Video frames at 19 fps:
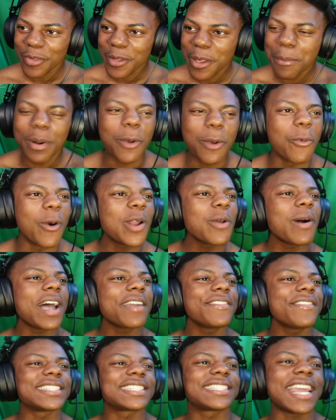Bro, what do I
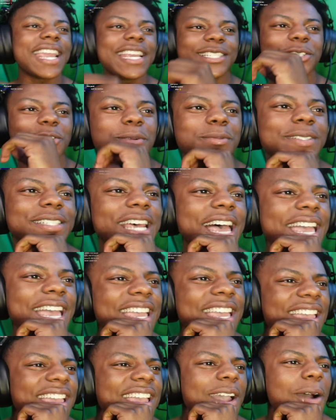even say to him, chat?
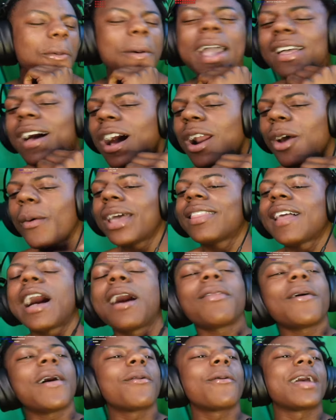Wait, hold on, wait, hold
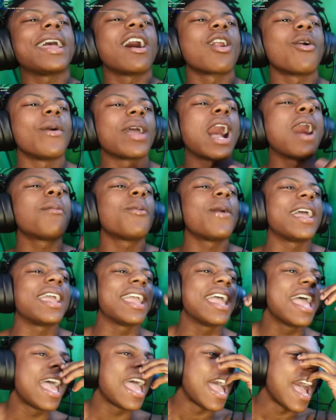on, wait, hold on, wait. I'm wait.
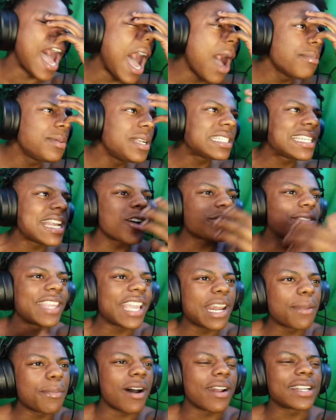I'm just now thinking
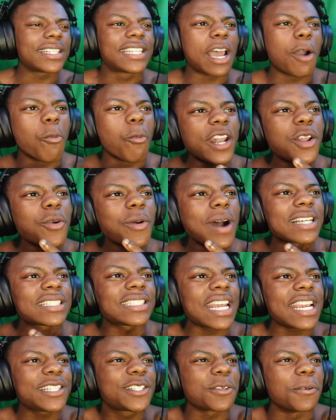about it, chat. What do I say to